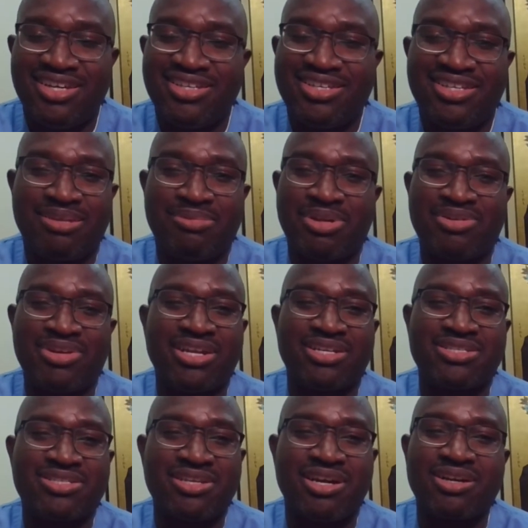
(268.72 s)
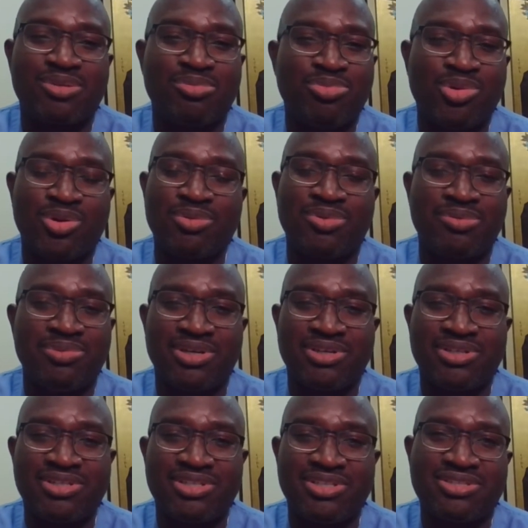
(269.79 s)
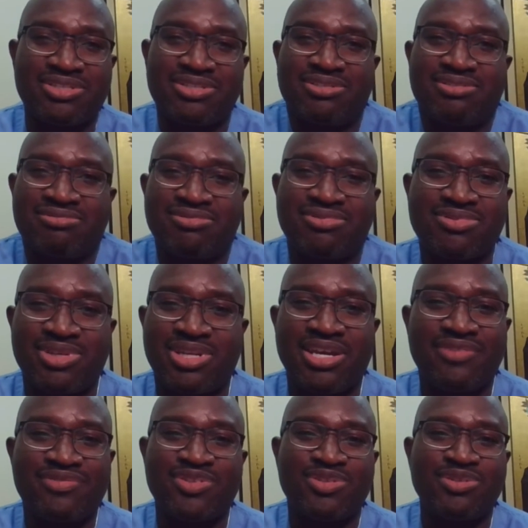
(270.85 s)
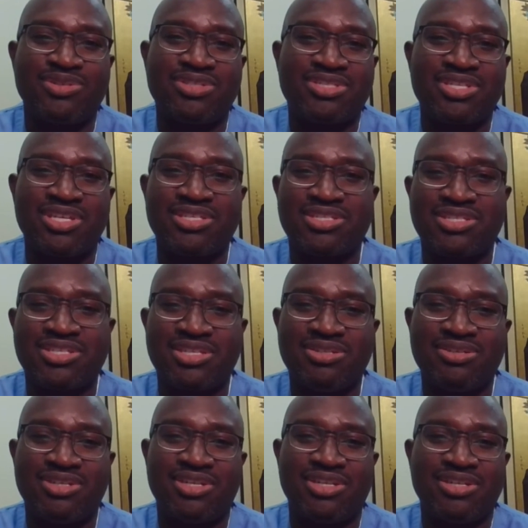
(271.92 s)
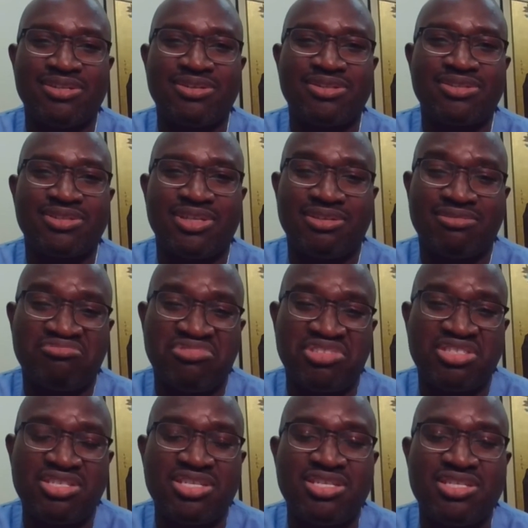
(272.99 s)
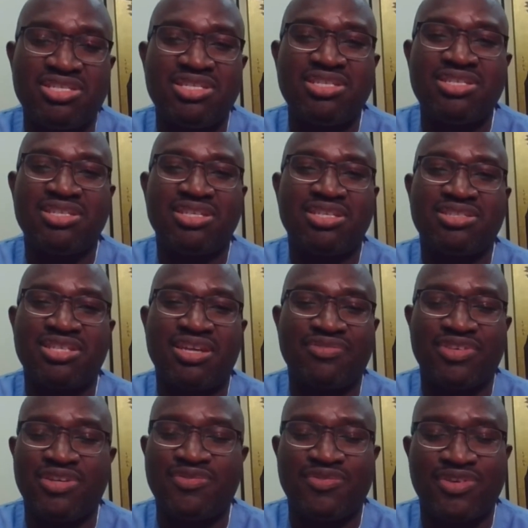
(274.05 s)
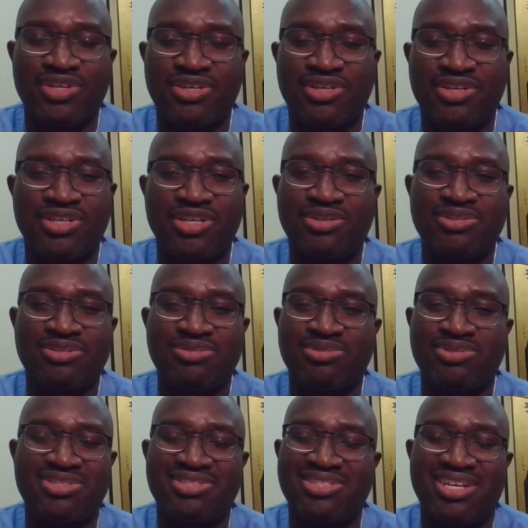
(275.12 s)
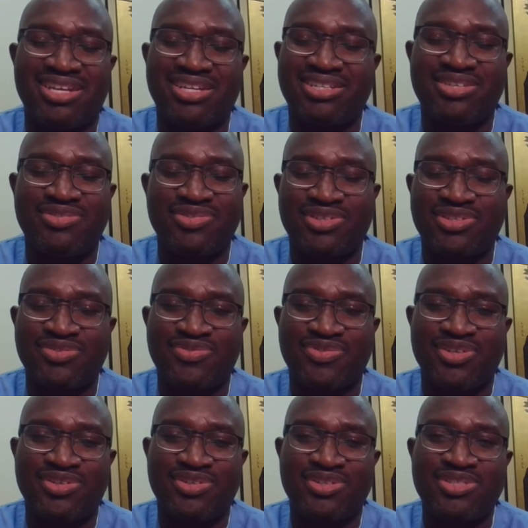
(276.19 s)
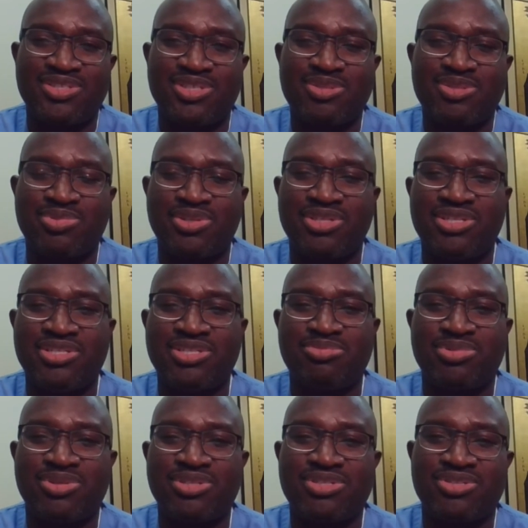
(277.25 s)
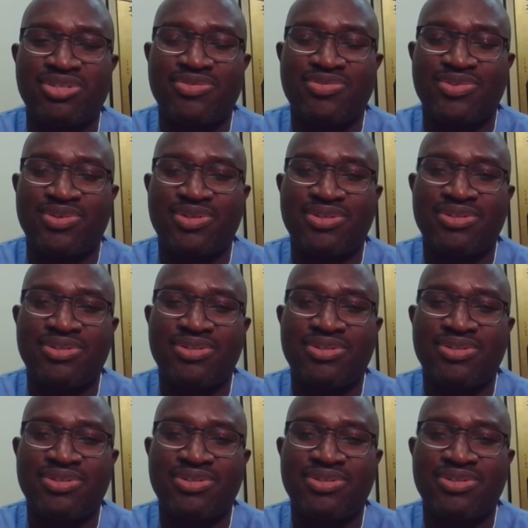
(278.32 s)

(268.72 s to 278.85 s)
I'm not writing a song or a poem about it. It's what I have to do. The state says I do it, and I do it. And it's easy. It's after you figure it out, which is not that difficult to figure out. It's pretty easy, pretty straightforward.